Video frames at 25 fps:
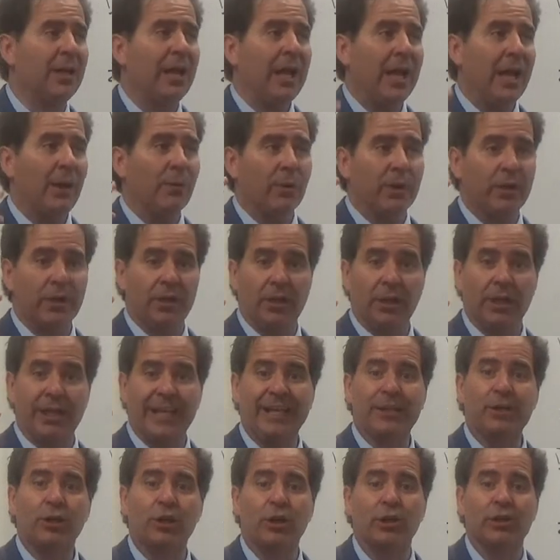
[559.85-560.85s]
and we're going to look
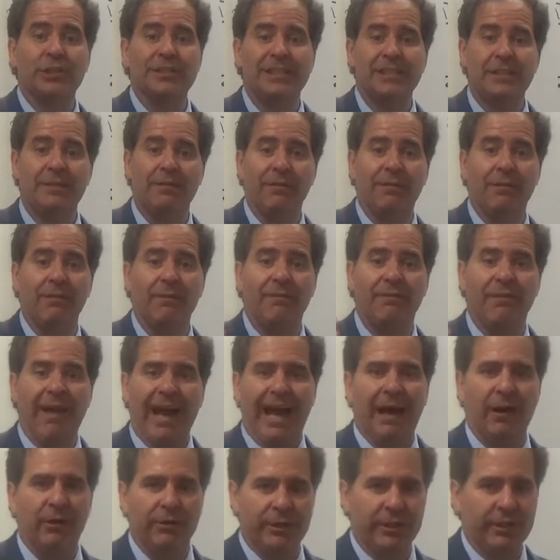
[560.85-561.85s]
at currency
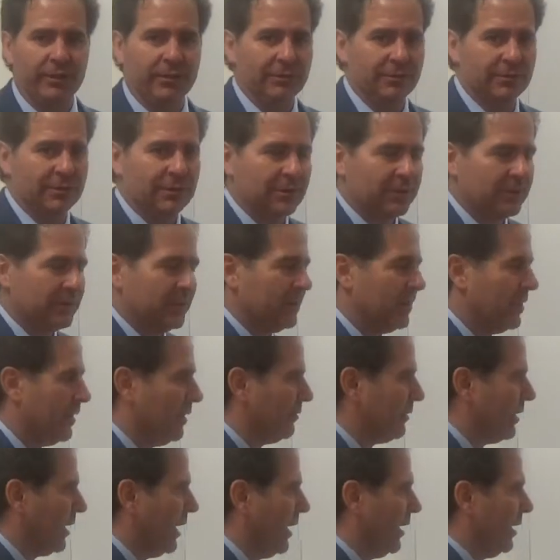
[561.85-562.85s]
values.
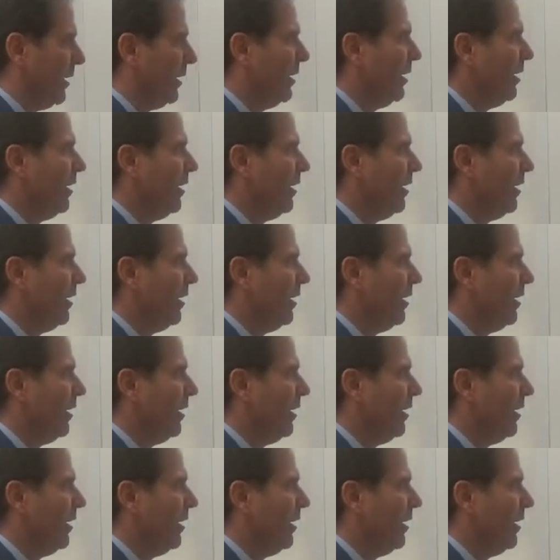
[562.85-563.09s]
Okay.